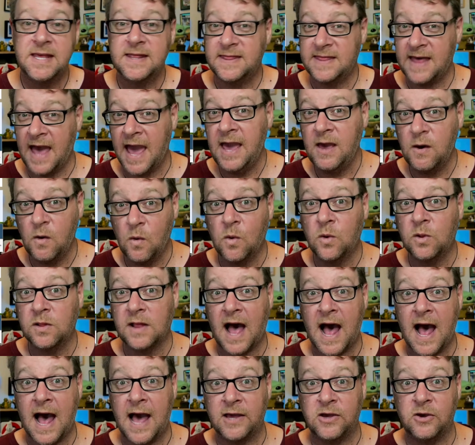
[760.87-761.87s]
They all
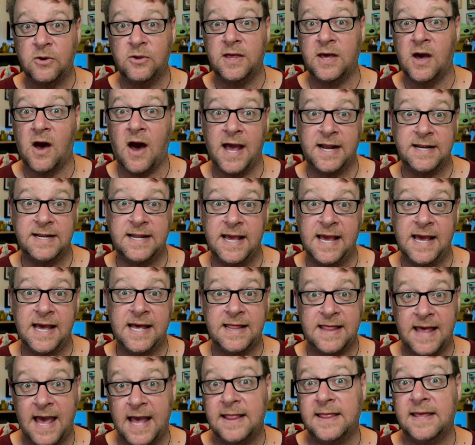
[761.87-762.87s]
argue the idea
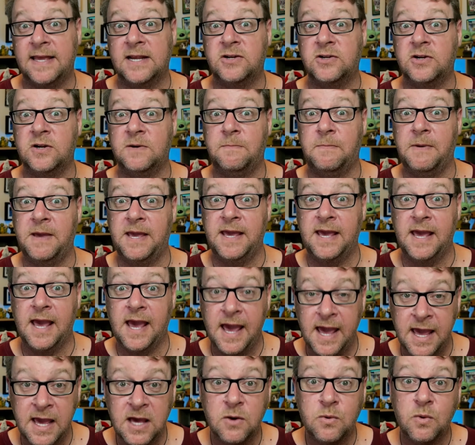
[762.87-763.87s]
that there should be
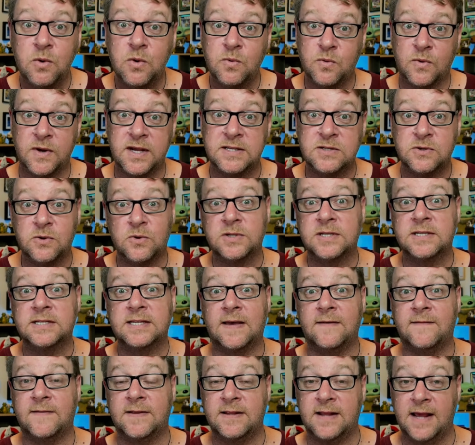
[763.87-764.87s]
equal resources
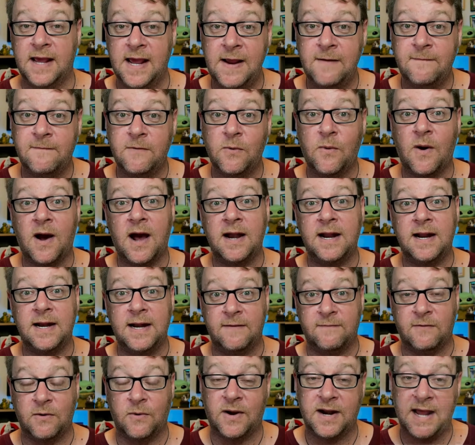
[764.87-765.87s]
given to everyone and
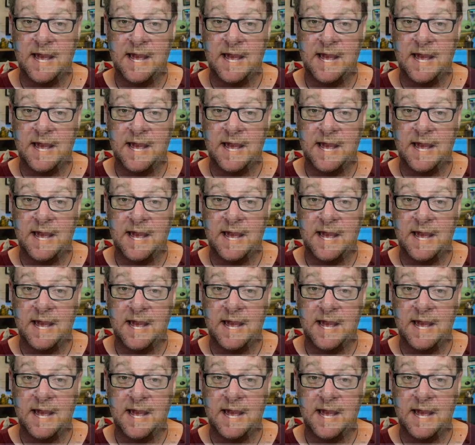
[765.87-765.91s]
everyone